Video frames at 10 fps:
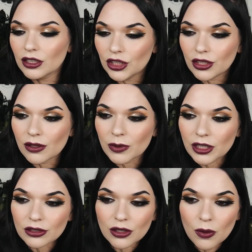you know, when
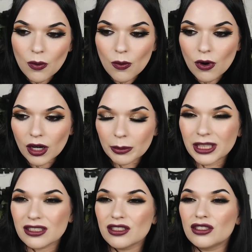you don't want to
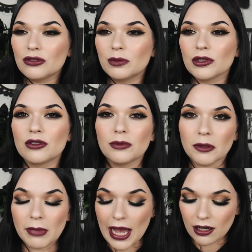be super,
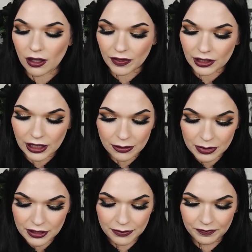super matte on the
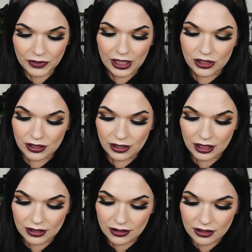lips. I just think
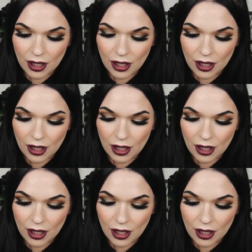it's